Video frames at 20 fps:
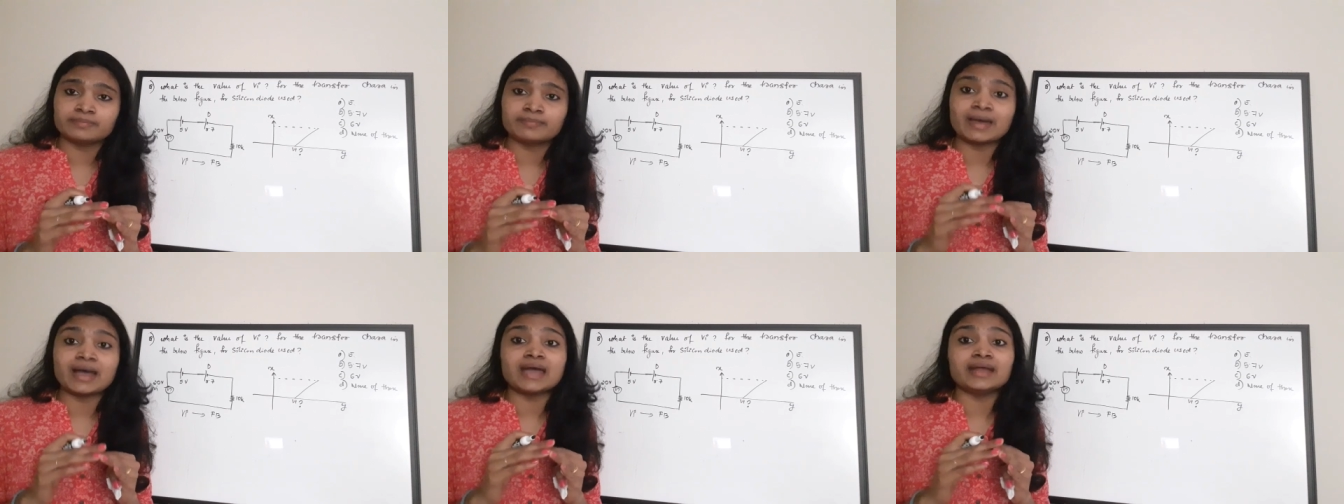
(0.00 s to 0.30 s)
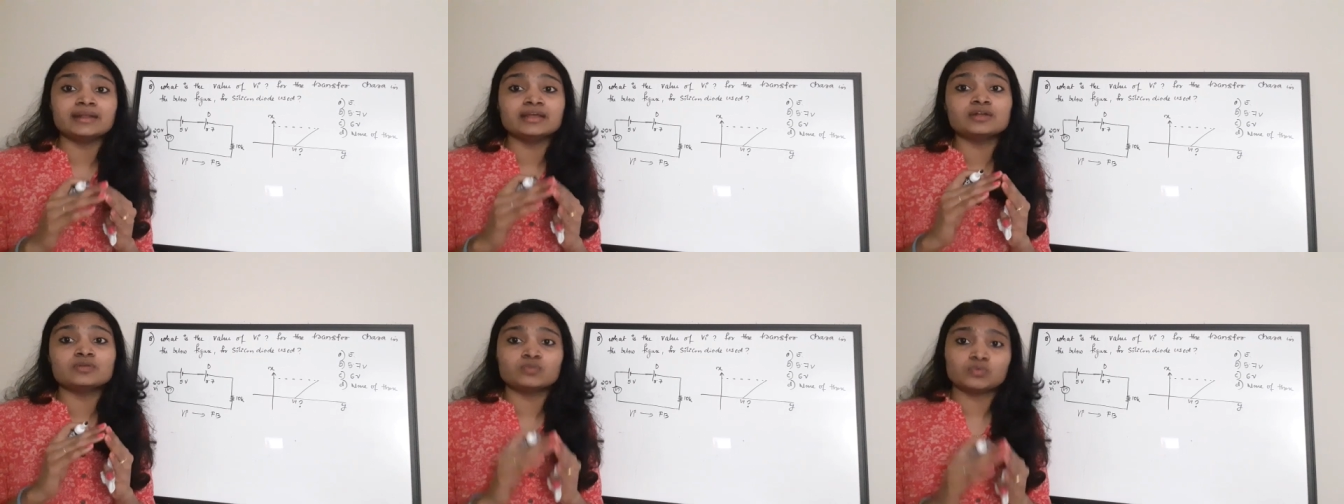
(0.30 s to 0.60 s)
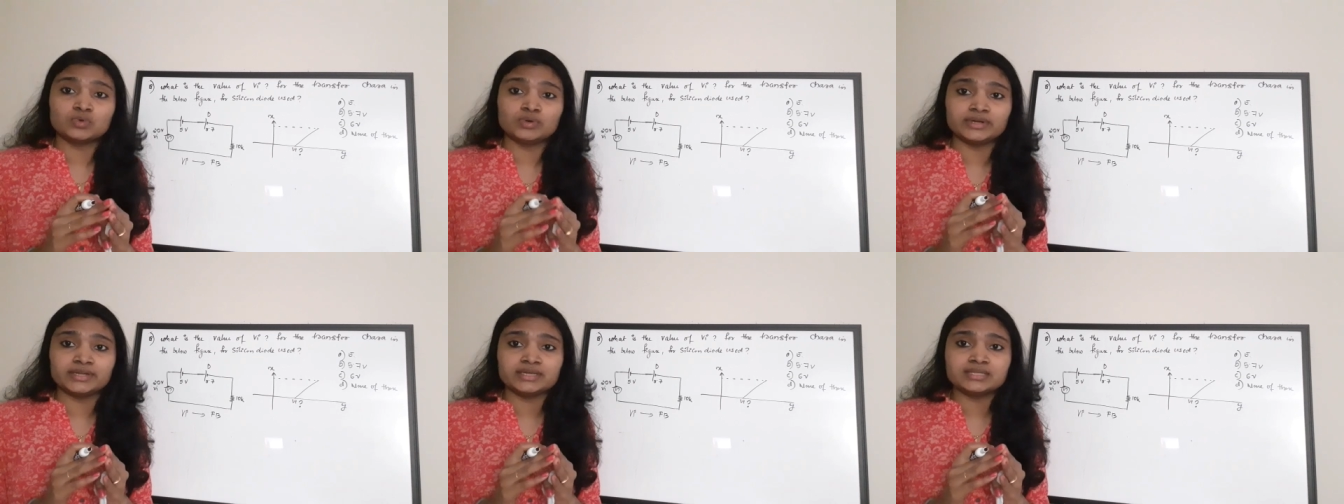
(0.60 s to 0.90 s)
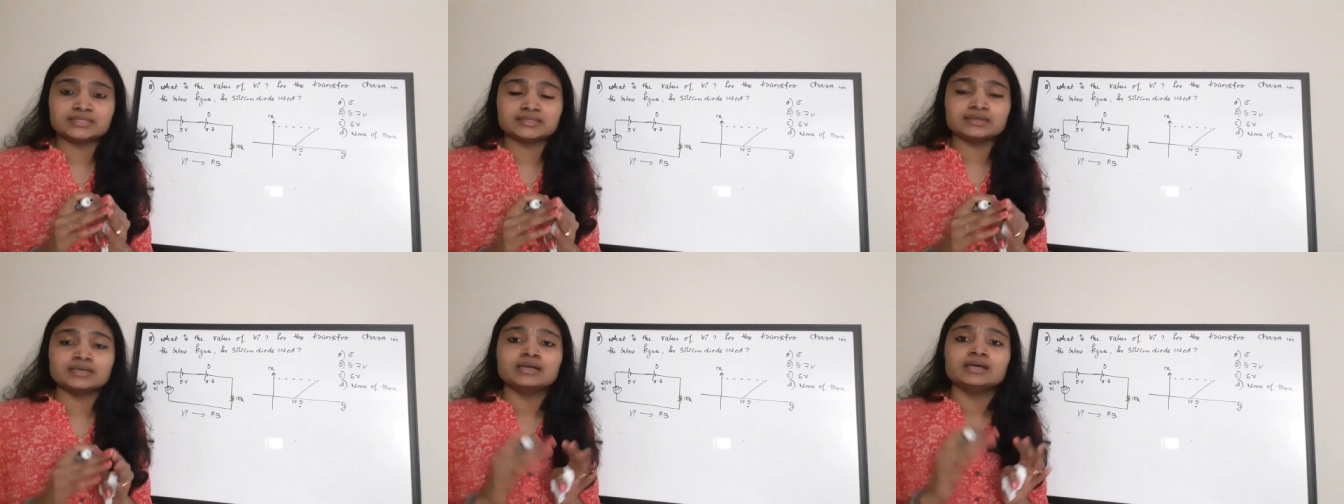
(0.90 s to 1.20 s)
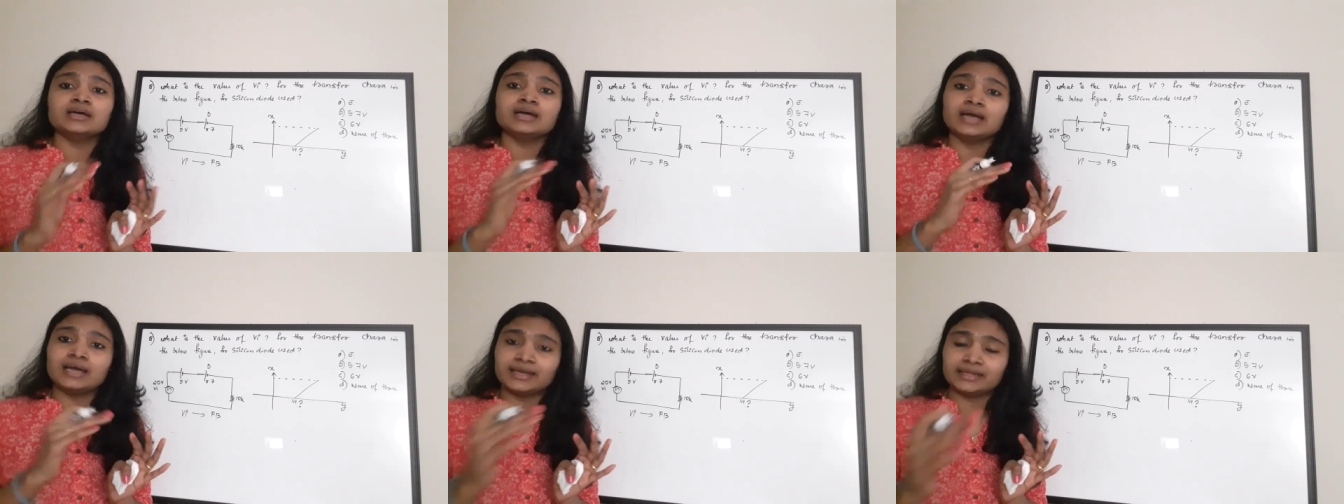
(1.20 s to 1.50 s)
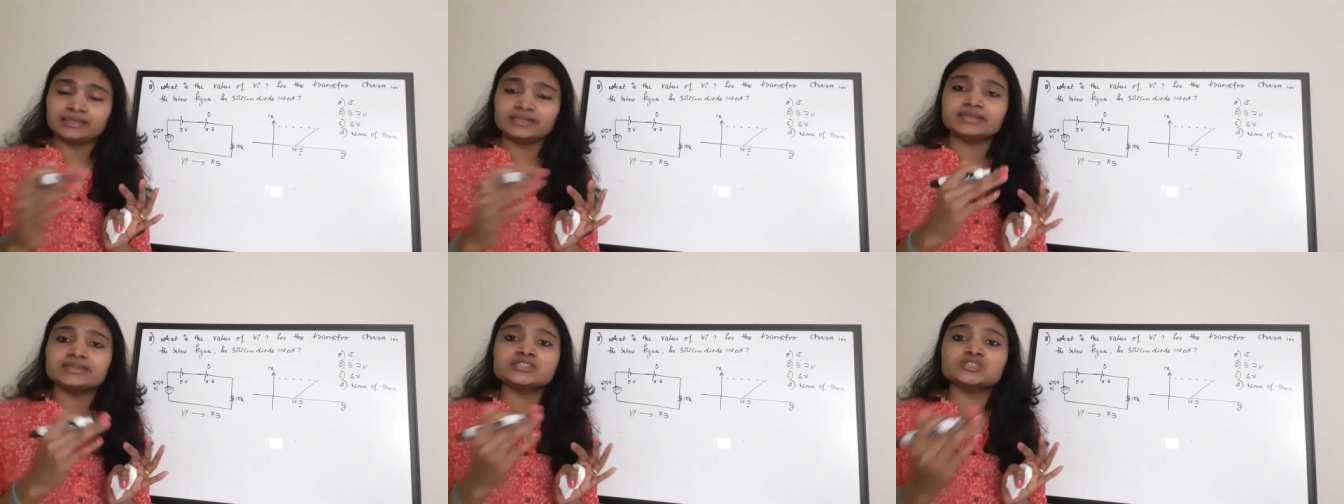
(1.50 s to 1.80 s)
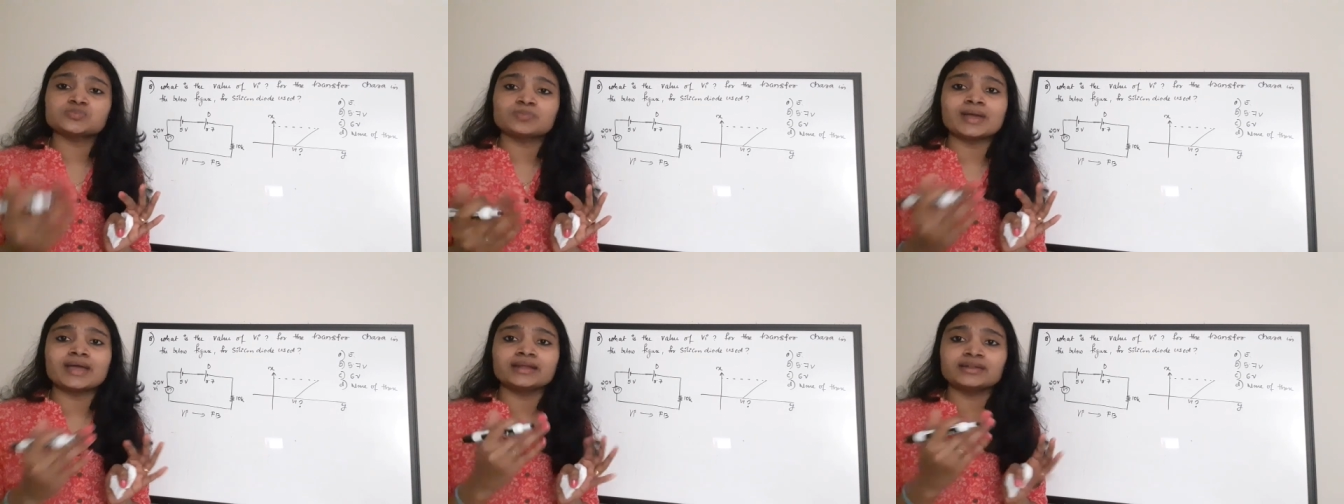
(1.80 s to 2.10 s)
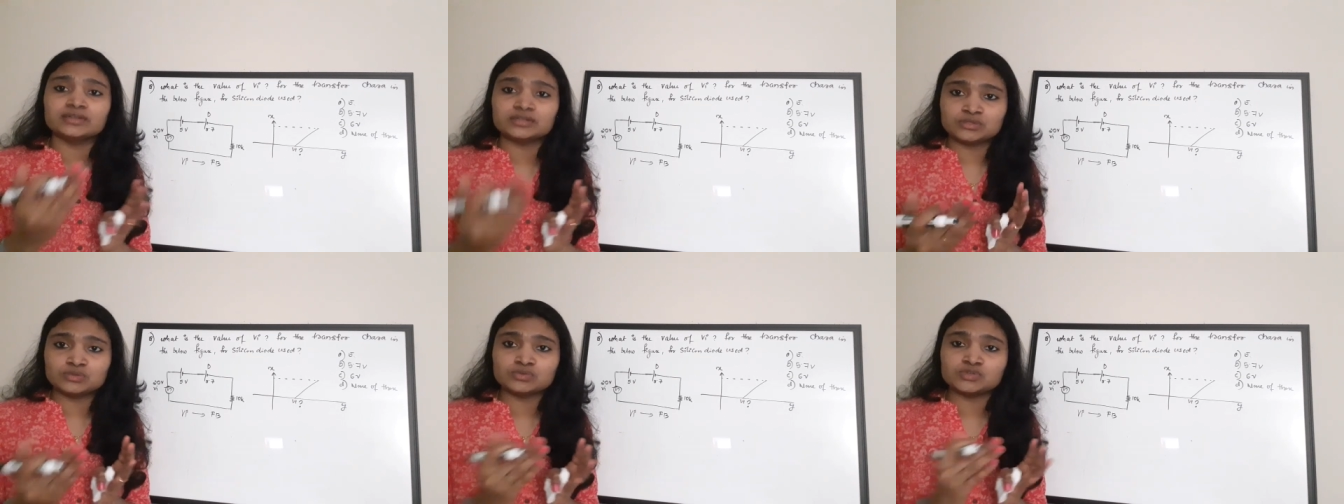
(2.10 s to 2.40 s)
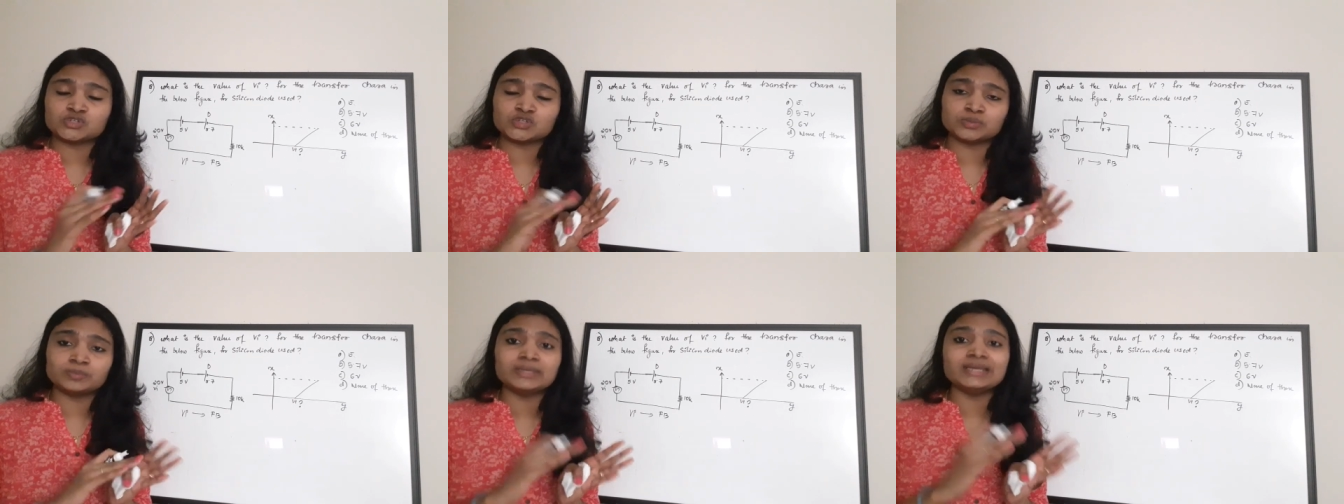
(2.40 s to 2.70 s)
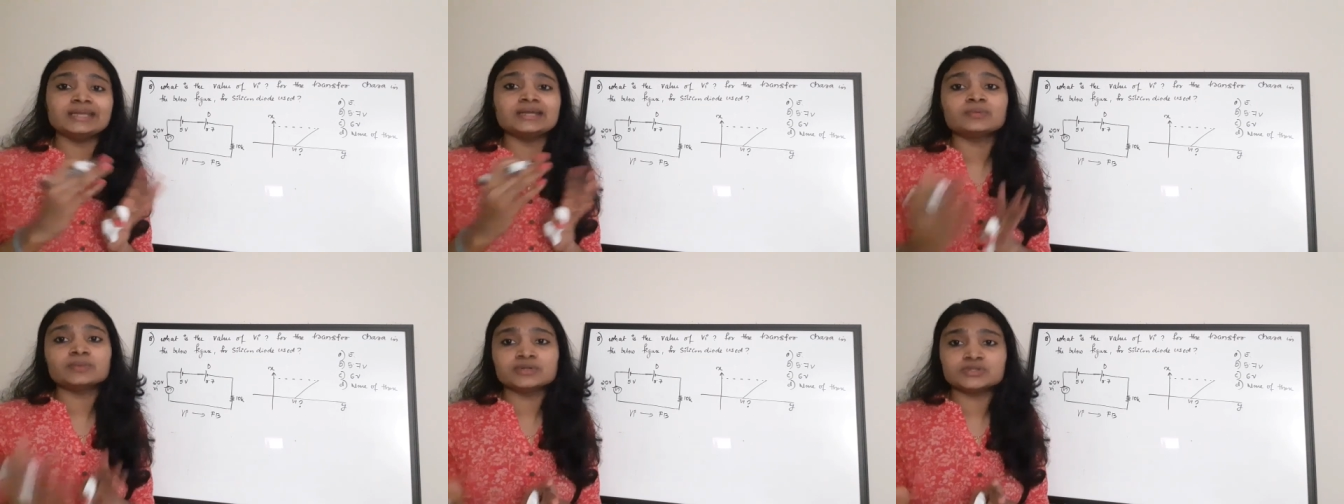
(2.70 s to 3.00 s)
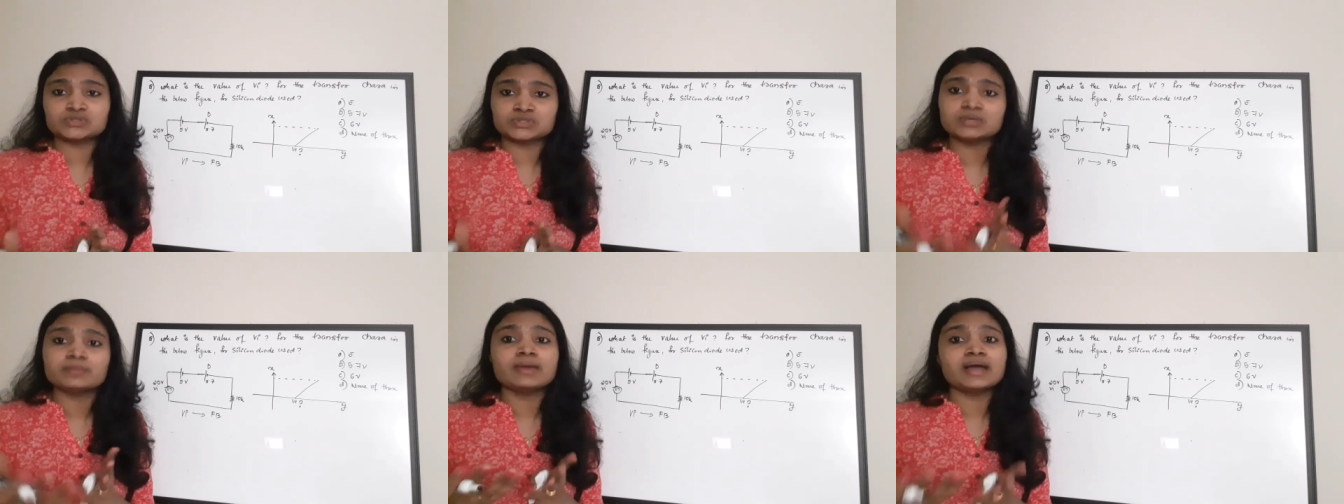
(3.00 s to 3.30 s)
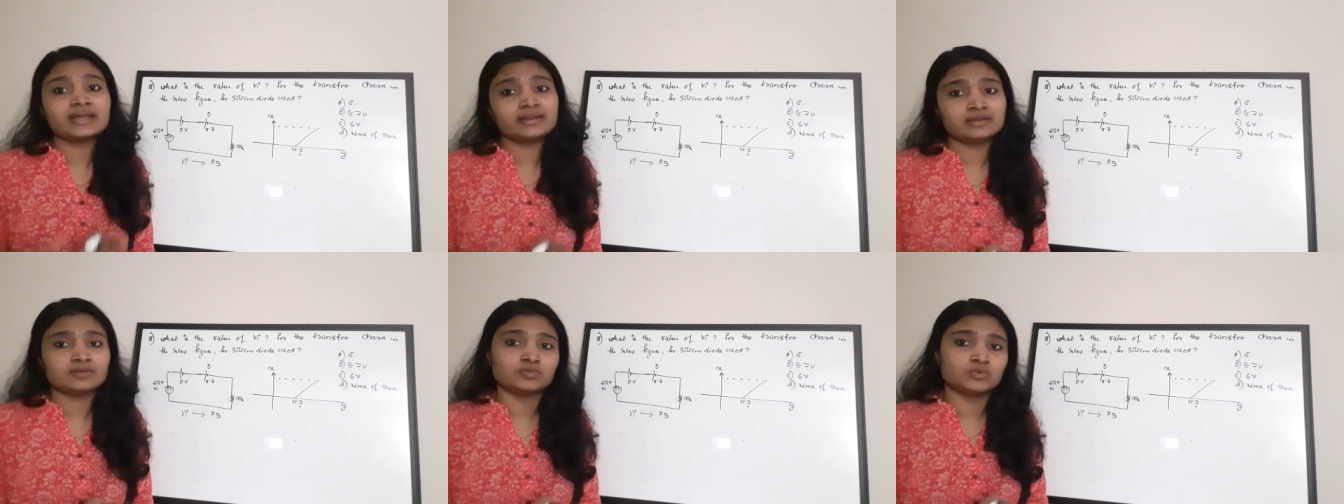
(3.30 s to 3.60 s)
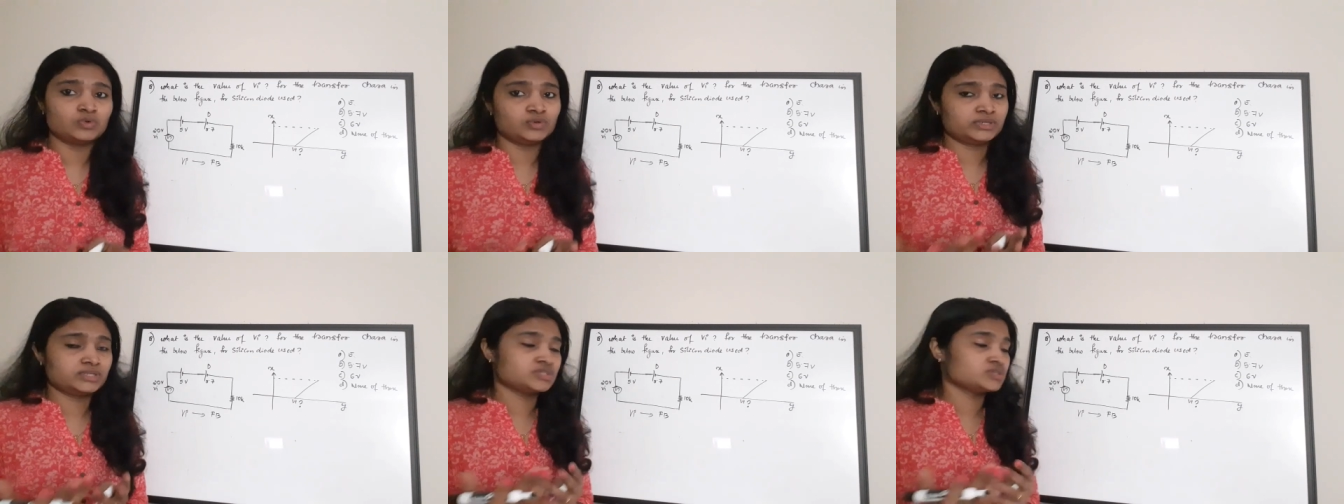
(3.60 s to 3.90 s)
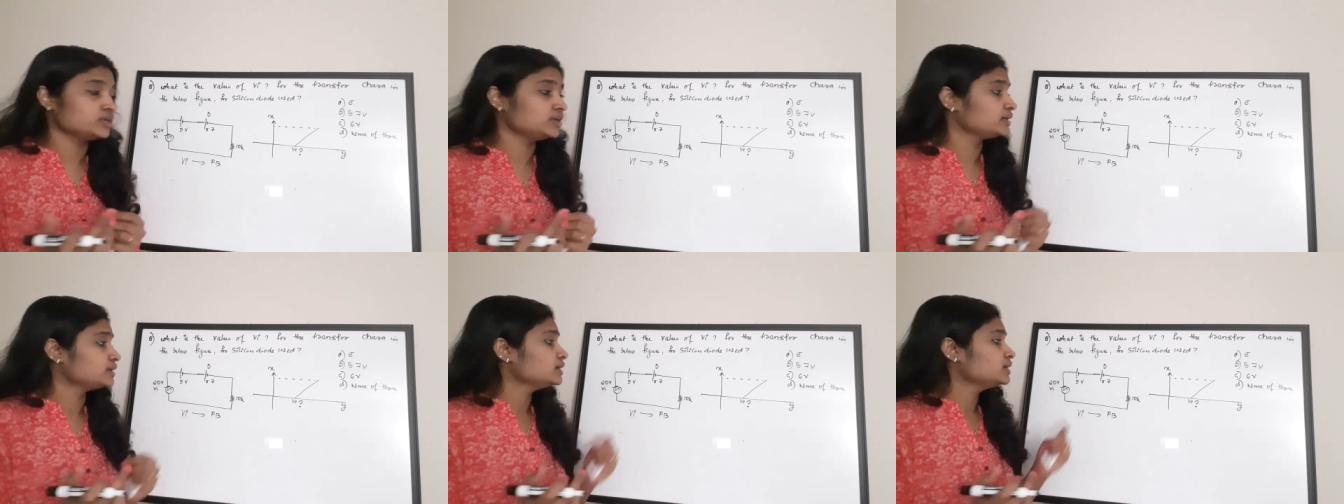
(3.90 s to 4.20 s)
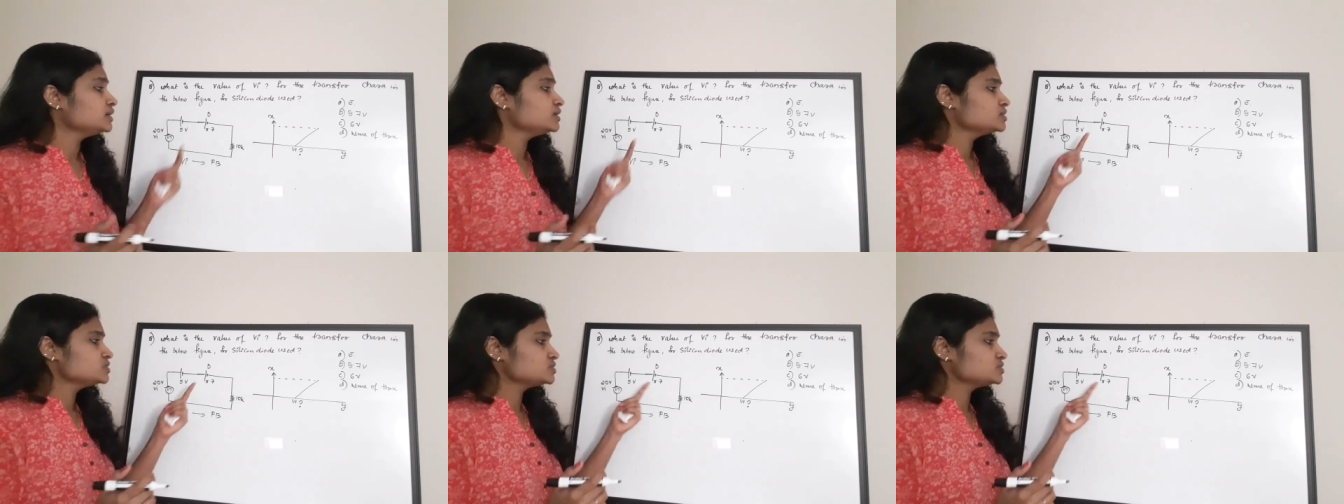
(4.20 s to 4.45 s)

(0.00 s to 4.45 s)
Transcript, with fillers: barrier voltage and its magnitude should be equal to the barrier voltage, right?